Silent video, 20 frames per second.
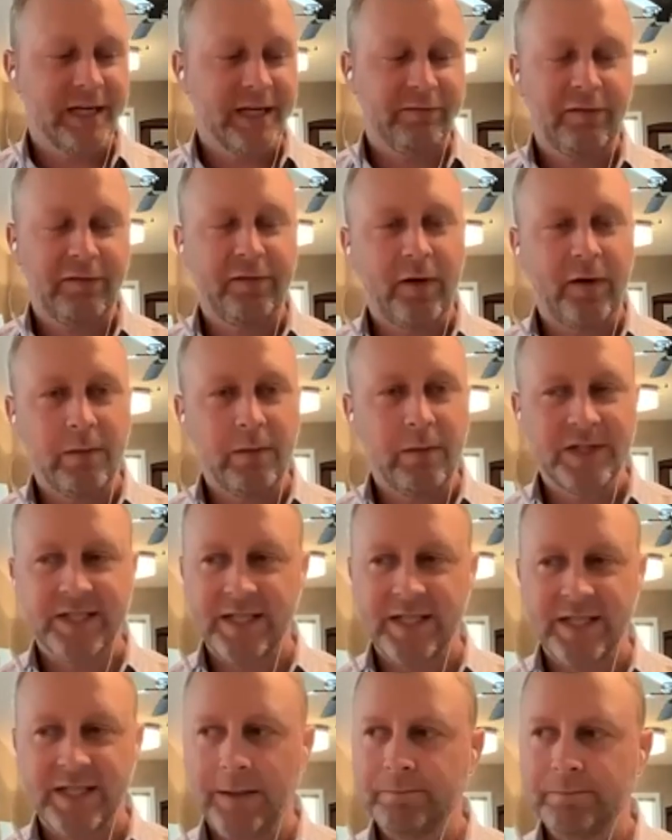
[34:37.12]
of a
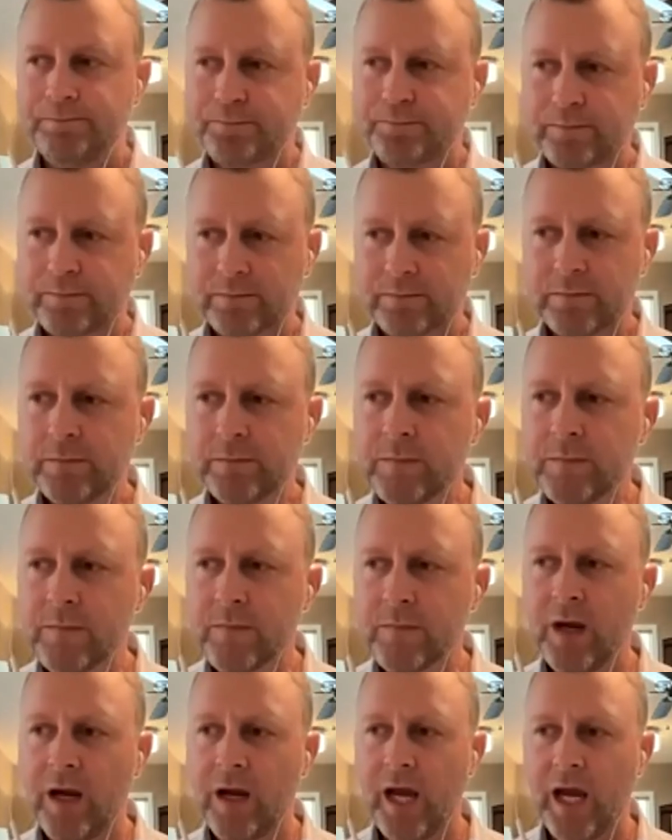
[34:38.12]
pharmacy,
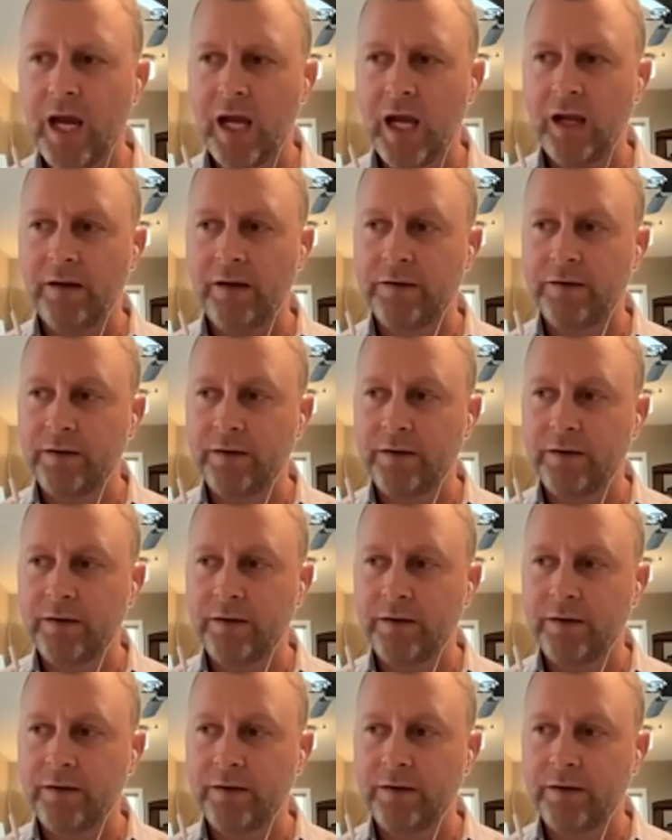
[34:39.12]
and